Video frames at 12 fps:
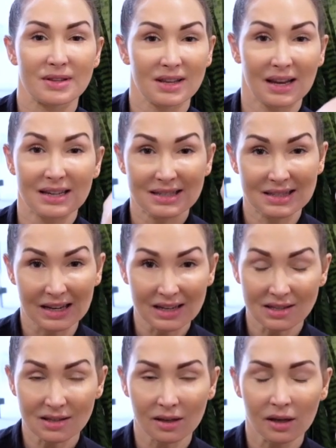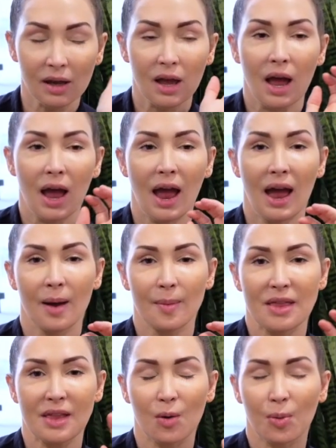it's like a disc,
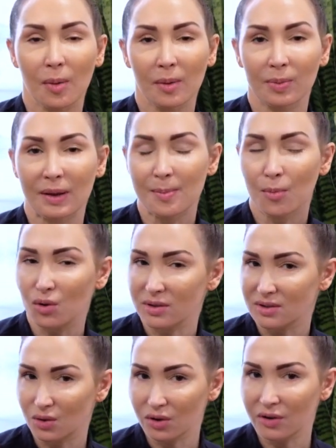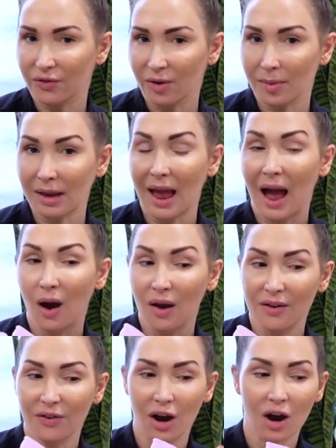and that will probably be more suited for me.
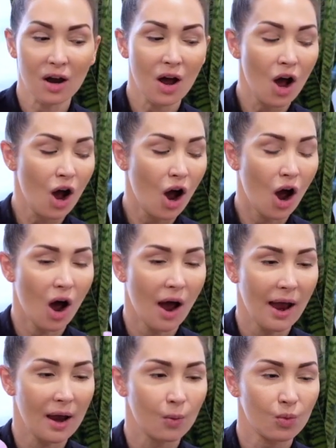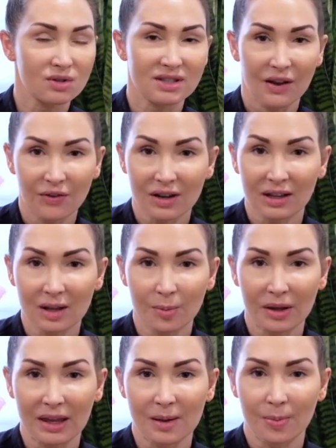However, I will definitely
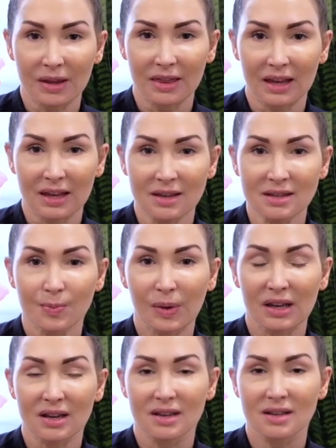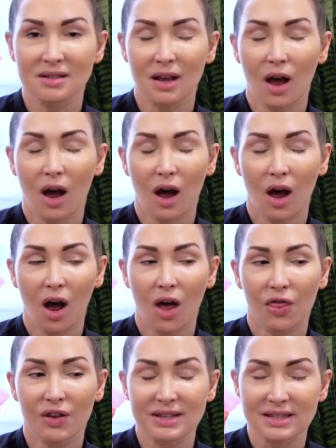be keeping these because
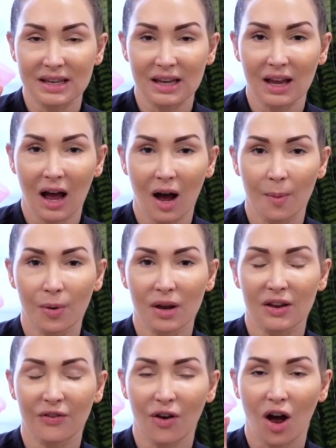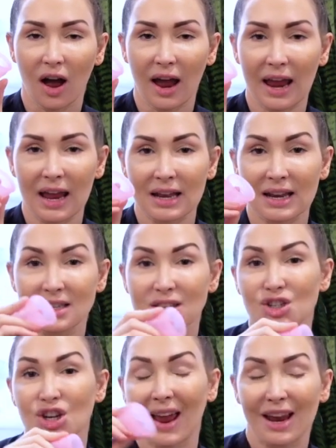the Ziggy Cup, if I need to
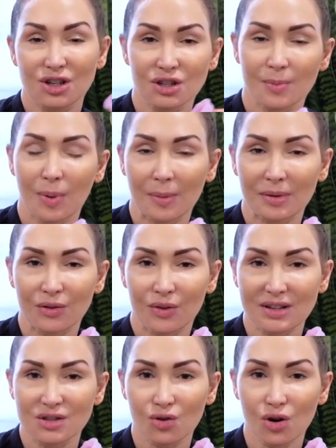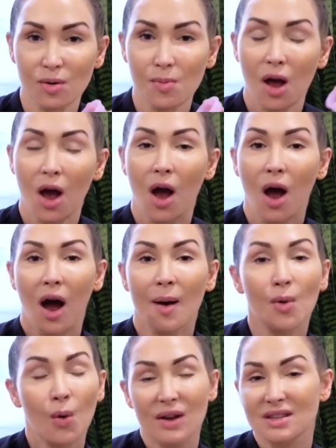change in a public restroom,
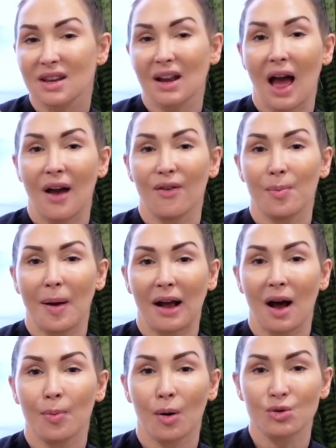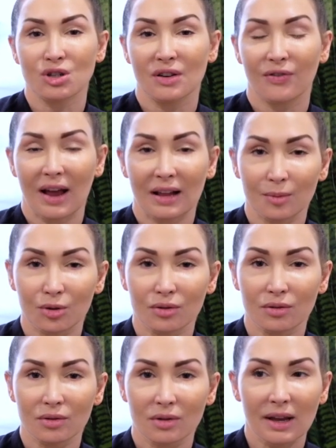I'm always going to have a backup option
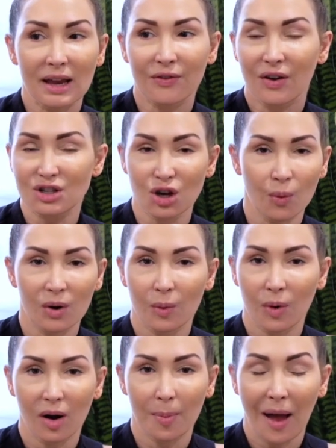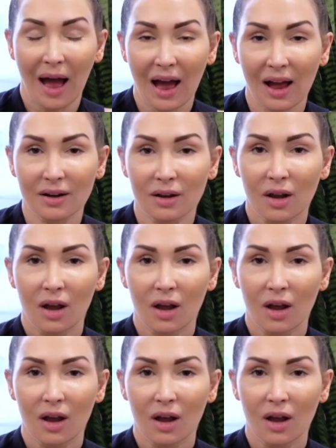available. If I don't want to wear a pad,